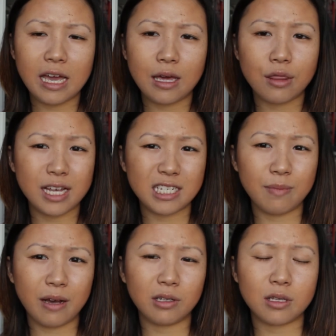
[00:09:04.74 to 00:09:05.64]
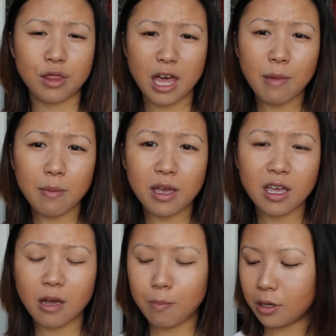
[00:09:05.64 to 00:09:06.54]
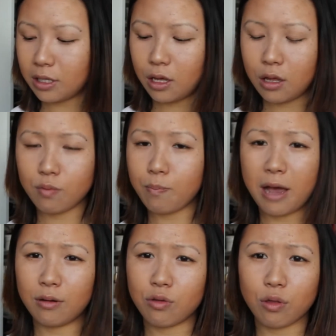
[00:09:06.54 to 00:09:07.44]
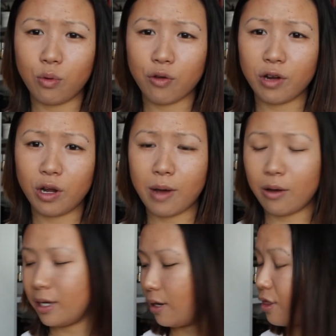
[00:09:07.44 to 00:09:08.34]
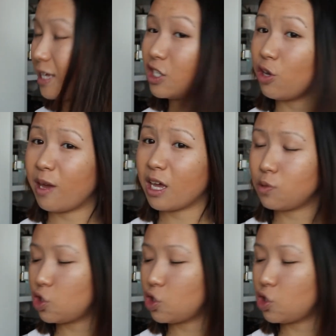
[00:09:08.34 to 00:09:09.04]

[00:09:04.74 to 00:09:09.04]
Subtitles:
a setting powder to set my makeup, but these powders just work really well in setting your makeup